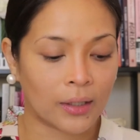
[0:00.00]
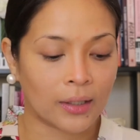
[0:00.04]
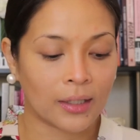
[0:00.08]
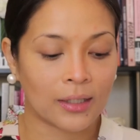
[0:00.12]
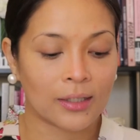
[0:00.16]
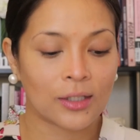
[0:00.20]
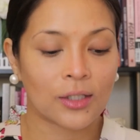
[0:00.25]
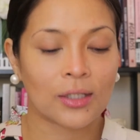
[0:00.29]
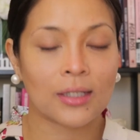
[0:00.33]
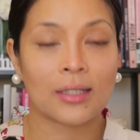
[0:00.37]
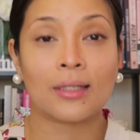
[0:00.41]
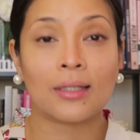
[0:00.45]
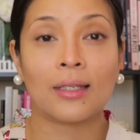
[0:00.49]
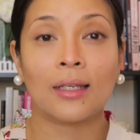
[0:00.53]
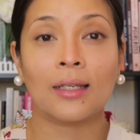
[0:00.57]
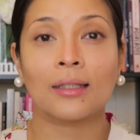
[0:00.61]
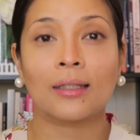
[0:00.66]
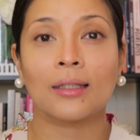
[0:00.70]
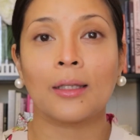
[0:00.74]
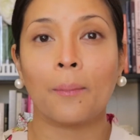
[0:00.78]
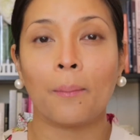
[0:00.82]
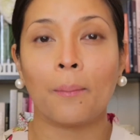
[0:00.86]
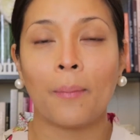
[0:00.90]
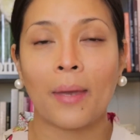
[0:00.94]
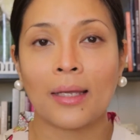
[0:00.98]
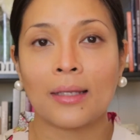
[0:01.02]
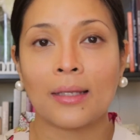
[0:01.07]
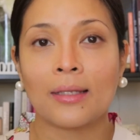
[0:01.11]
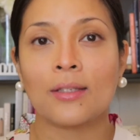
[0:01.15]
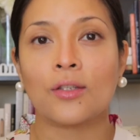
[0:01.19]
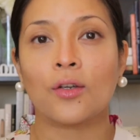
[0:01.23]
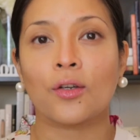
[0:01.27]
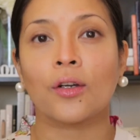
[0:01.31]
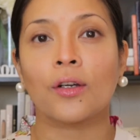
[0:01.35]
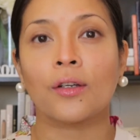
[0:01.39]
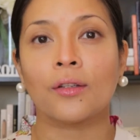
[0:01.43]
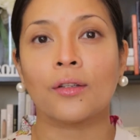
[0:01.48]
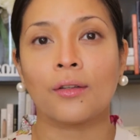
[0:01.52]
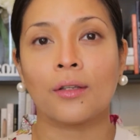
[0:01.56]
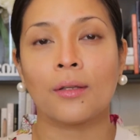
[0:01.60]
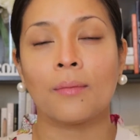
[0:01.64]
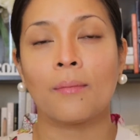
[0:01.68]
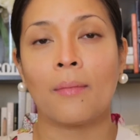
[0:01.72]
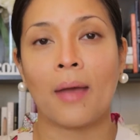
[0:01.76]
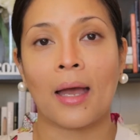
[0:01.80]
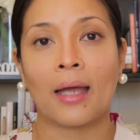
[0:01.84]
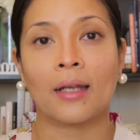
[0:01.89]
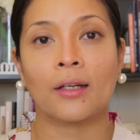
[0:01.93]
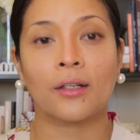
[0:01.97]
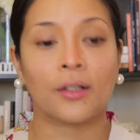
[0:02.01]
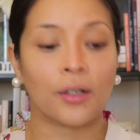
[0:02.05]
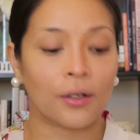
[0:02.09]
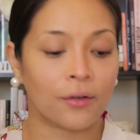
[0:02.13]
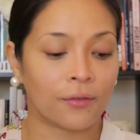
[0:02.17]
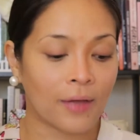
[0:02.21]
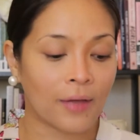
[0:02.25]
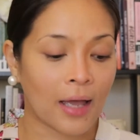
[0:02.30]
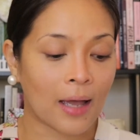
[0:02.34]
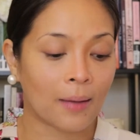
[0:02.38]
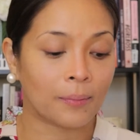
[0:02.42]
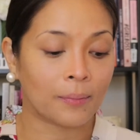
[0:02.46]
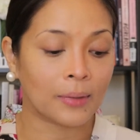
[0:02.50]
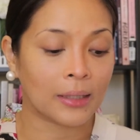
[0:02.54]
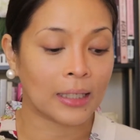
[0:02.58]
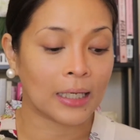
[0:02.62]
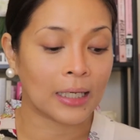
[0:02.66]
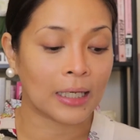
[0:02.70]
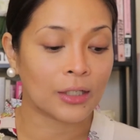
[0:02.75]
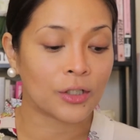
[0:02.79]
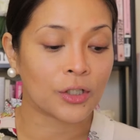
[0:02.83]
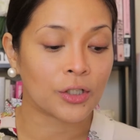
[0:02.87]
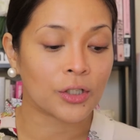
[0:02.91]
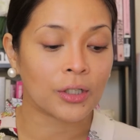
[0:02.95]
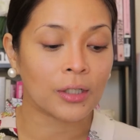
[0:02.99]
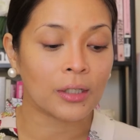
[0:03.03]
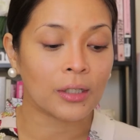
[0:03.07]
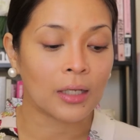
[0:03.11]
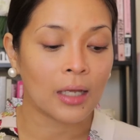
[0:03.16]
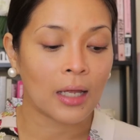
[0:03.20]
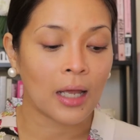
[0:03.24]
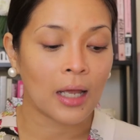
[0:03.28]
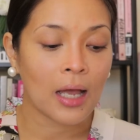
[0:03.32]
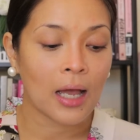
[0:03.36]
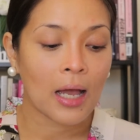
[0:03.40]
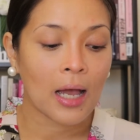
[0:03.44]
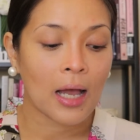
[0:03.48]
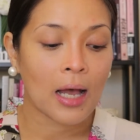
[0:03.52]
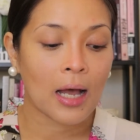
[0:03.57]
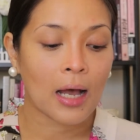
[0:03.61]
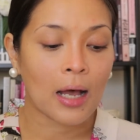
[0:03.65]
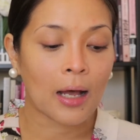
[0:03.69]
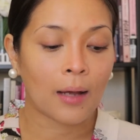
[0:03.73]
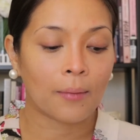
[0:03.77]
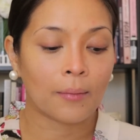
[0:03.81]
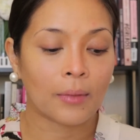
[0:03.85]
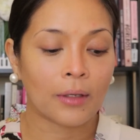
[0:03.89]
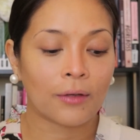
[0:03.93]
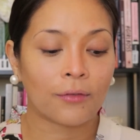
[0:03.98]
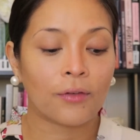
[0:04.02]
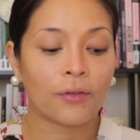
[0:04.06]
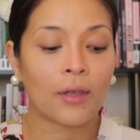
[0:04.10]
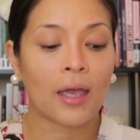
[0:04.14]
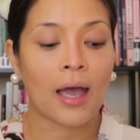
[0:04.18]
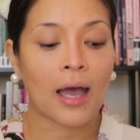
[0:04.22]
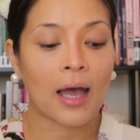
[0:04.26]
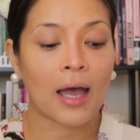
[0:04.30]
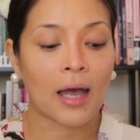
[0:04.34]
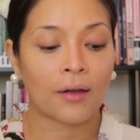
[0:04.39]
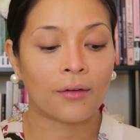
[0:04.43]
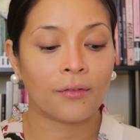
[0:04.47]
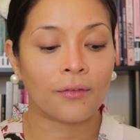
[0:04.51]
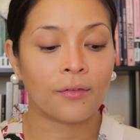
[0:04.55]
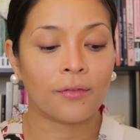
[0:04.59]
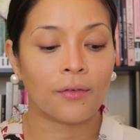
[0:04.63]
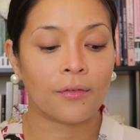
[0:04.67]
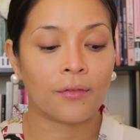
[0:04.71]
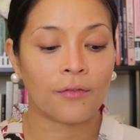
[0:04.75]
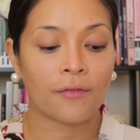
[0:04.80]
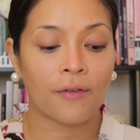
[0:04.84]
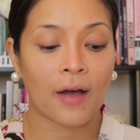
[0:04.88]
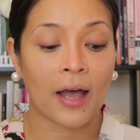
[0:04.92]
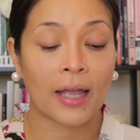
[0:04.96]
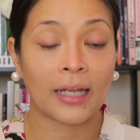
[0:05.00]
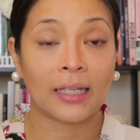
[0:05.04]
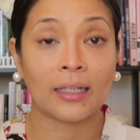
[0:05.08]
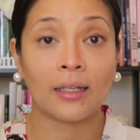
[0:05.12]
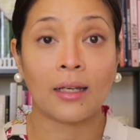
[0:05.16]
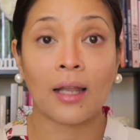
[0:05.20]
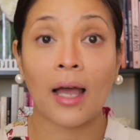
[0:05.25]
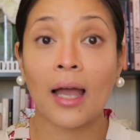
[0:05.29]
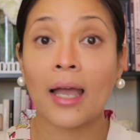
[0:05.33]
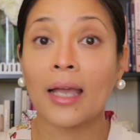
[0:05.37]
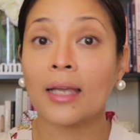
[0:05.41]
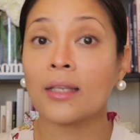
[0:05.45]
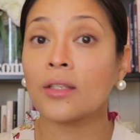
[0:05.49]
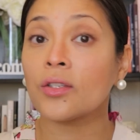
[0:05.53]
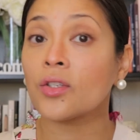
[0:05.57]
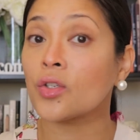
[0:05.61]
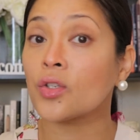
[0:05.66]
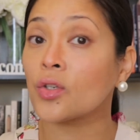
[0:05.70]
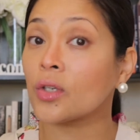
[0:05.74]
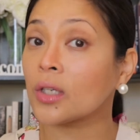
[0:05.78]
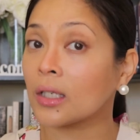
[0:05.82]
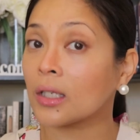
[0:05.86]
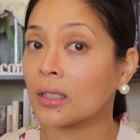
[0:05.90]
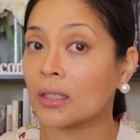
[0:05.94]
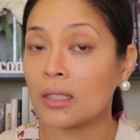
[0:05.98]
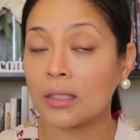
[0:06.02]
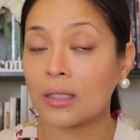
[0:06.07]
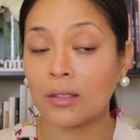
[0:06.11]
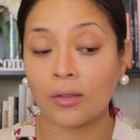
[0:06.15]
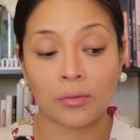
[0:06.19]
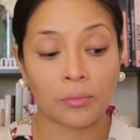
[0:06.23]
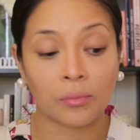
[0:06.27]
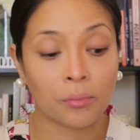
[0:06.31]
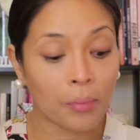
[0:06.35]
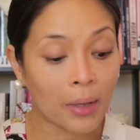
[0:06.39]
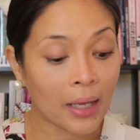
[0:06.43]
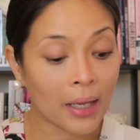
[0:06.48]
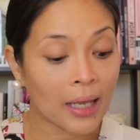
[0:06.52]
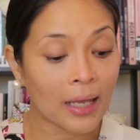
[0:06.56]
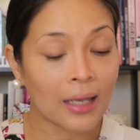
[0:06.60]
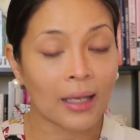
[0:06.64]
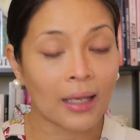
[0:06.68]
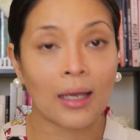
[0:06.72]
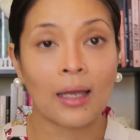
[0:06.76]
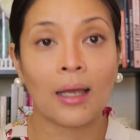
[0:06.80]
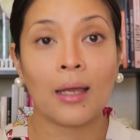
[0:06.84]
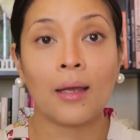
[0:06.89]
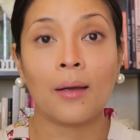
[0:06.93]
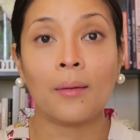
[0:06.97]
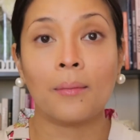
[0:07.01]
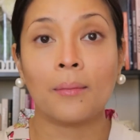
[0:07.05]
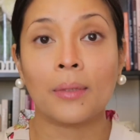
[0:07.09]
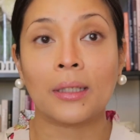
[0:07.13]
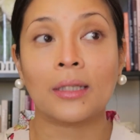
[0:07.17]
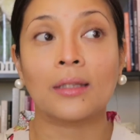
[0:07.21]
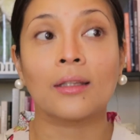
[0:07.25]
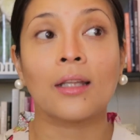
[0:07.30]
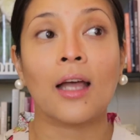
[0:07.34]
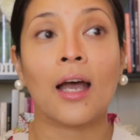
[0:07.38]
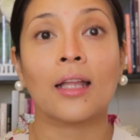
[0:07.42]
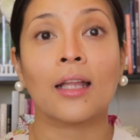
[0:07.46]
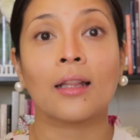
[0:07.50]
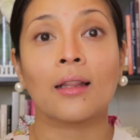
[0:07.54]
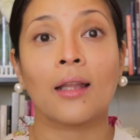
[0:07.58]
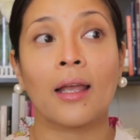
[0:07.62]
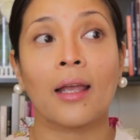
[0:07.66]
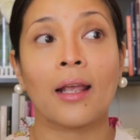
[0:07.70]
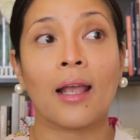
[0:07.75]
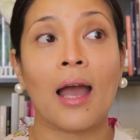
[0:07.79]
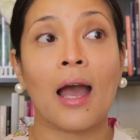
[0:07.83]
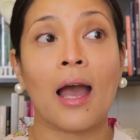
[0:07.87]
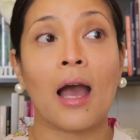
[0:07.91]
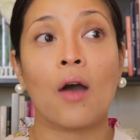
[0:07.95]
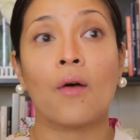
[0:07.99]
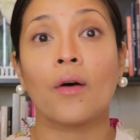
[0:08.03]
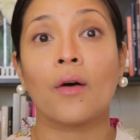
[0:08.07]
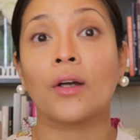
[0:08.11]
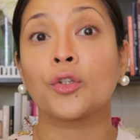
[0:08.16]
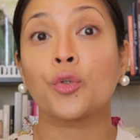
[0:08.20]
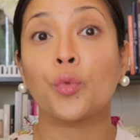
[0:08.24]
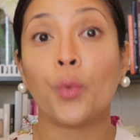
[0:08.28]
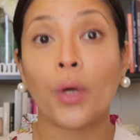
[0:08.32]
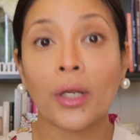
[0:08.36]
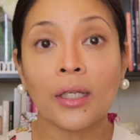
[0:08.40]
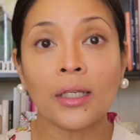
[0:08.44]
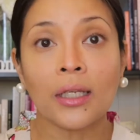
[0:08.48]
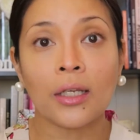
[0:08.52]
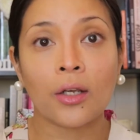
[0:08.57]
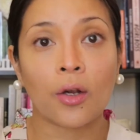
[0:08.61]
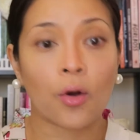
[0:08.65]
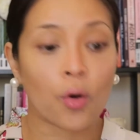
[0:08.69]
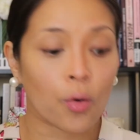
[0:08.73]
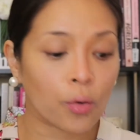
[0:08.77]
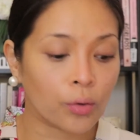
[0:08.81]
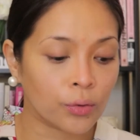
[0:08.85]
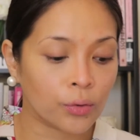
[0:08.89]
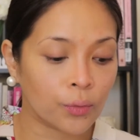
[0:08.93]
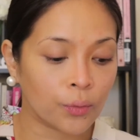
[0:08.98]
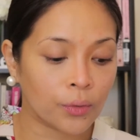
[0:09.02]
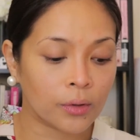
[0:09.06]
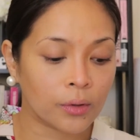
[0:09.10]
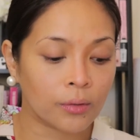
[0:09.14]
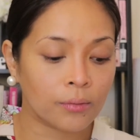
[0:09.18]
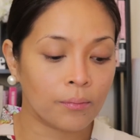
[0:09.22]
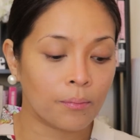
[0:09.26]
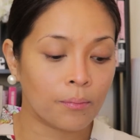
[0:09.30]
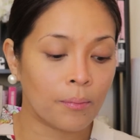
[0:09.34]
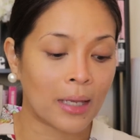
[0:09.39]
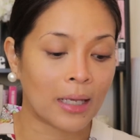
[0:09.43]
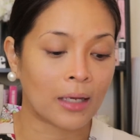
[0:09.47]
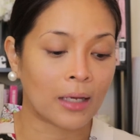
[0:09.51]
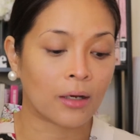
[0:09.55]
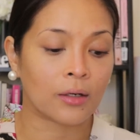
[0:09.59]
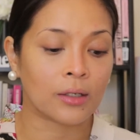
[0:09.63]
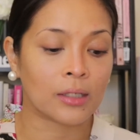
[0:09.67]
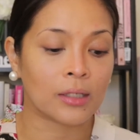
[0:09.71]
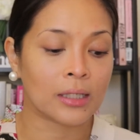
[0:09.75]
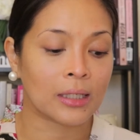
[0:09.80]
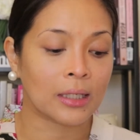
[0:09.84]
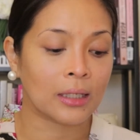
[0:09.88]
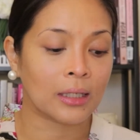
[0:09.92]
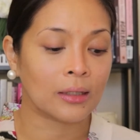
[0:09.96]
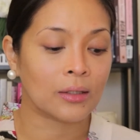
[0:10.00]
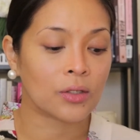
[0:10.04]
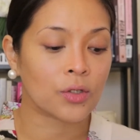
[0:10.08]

It just depends on the manner of application. If you have fine lines, you can still bake, but not like how a 20-year-old would bake her skin.